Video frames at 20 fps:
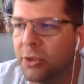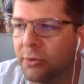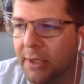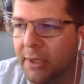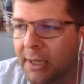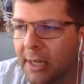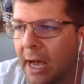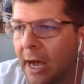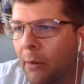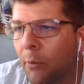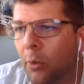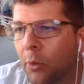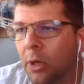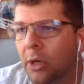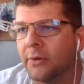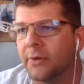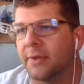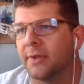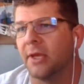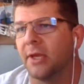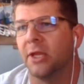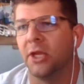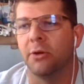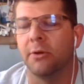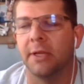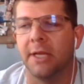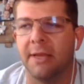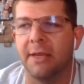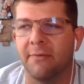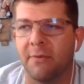do a lot worse, and
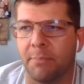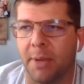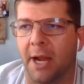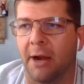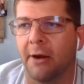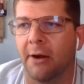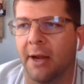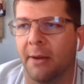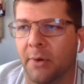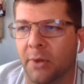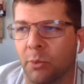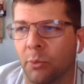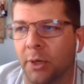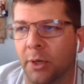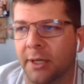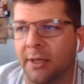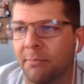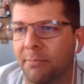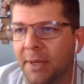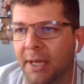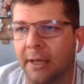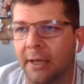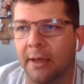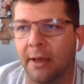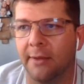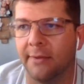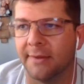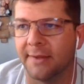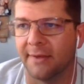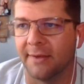you can even pair him with one of the big
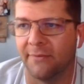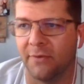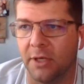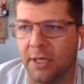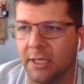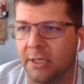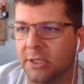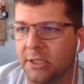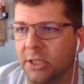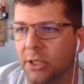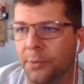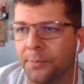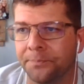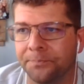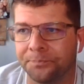guns if you need to.